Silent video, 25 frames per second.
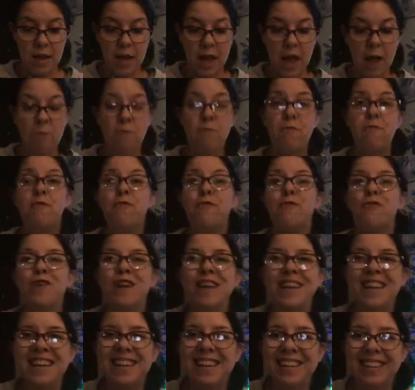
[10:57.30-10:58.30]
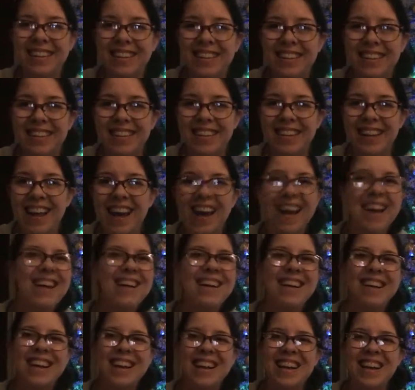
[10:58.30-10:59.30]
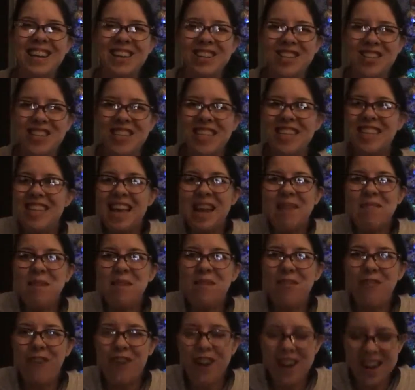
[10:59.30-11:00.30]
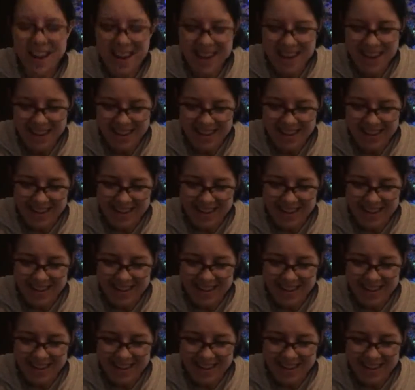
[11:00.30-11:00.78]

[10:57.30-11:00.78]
I'm free. Ha, she set me free.